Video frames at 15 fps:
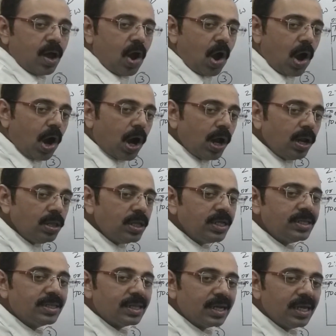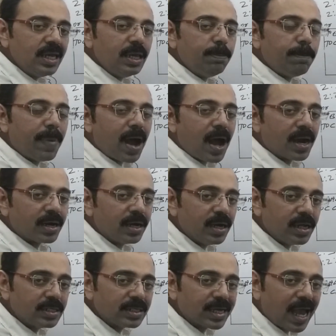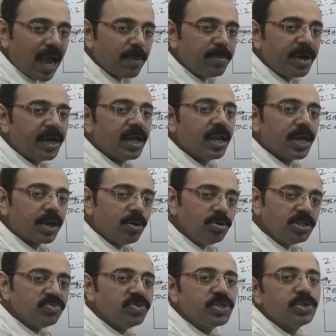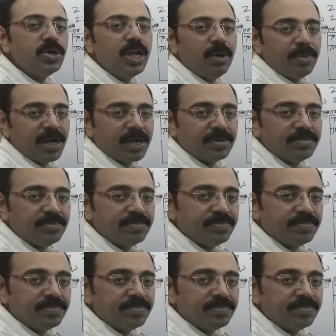All the three partners' capital accounts we should debit.